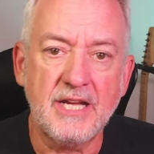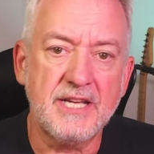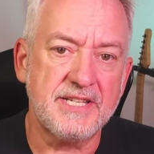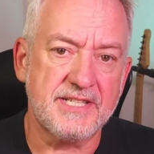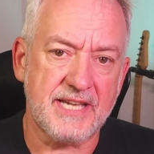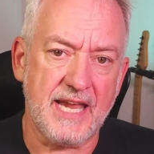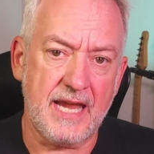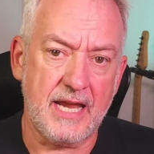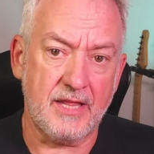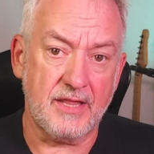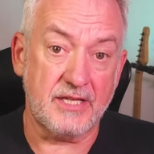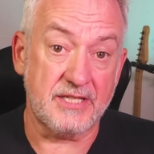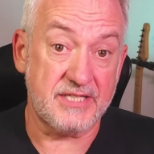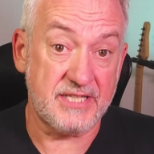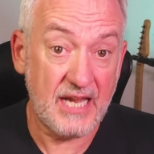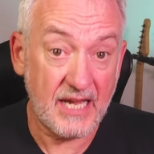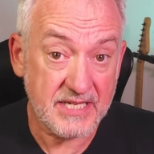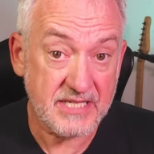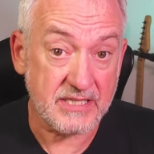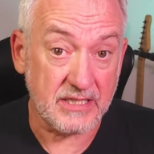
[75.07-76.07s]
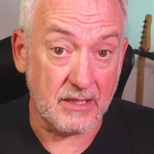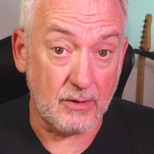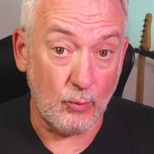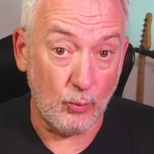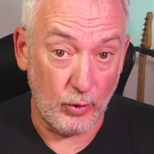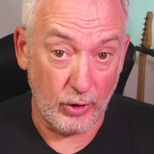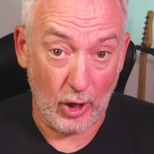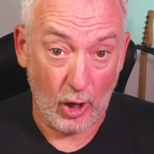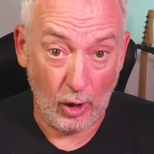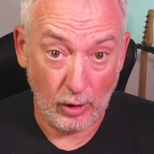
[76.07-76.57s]
saying that Tesla
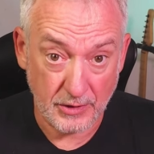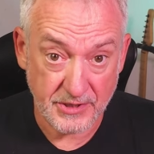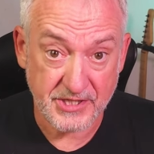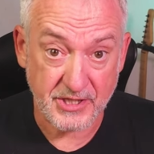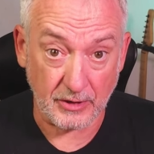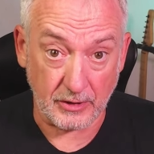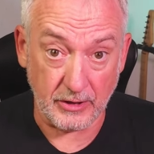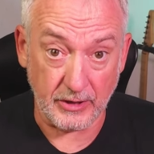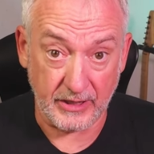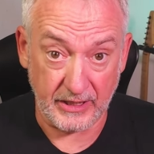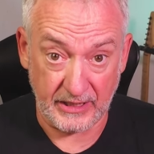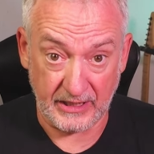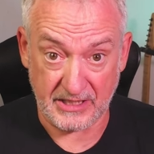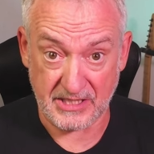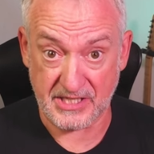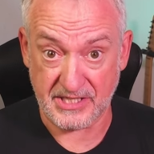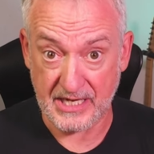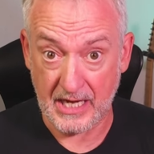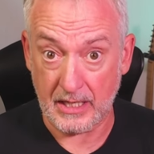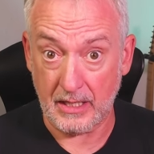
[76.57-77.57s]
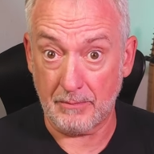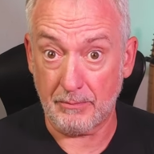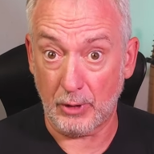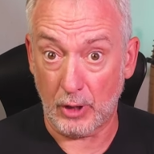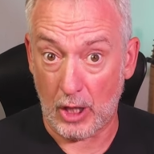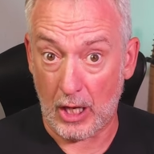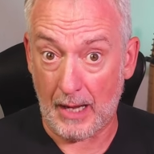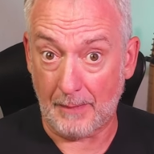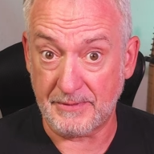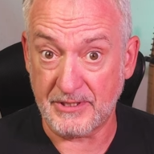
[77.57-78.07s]
would also look at
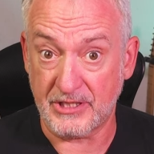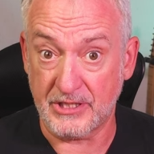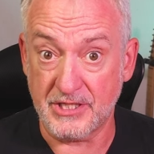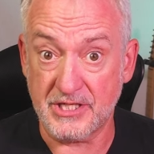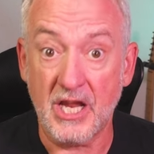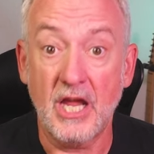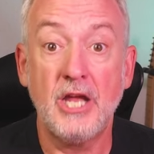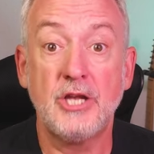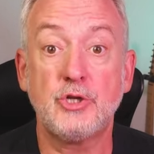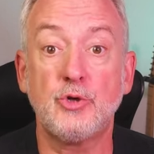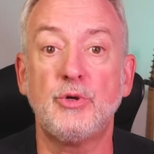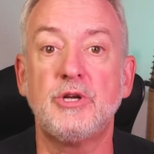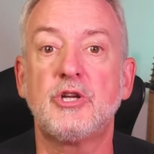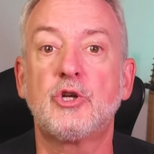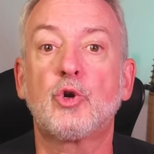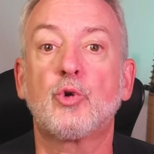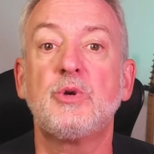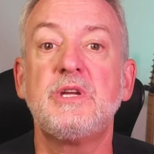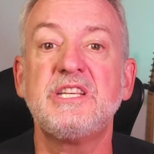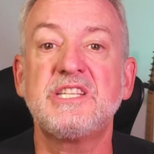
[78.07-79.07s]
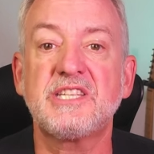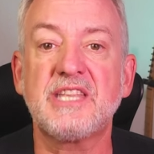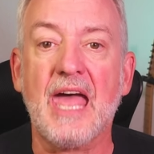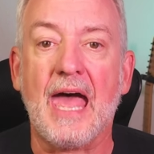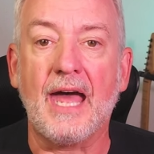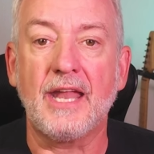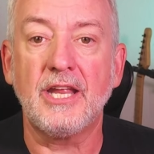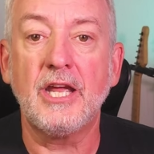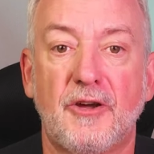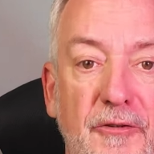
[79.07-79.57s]
extendable options to increase that